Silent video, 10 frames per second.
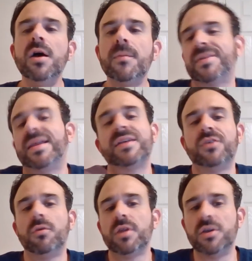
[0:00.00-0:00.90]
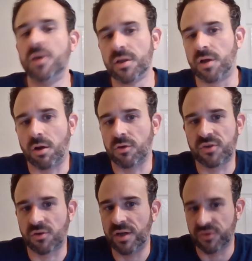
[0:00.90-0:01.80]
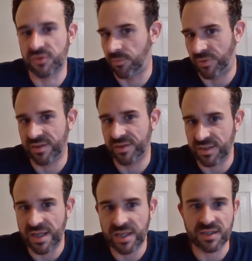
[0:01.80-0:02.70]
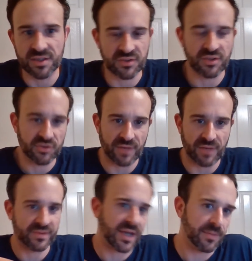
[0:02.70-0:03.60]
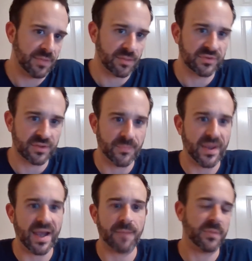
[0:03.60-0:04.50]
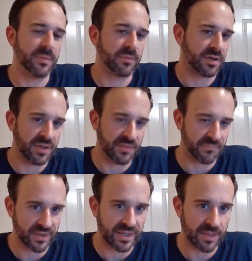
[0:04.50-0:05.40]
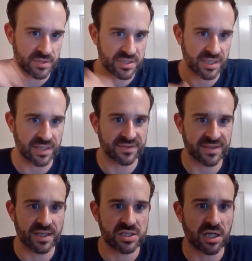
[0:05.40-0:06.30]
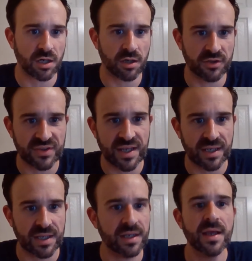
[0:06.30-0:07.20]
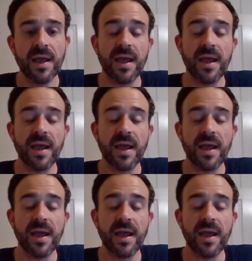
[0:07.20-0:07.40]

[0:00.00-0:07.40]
But that's the only good Carlos Correa is going to bring to the Yankees is every time he comes to bat, people are going to forget how much they can't stand Giancarlo Stanton,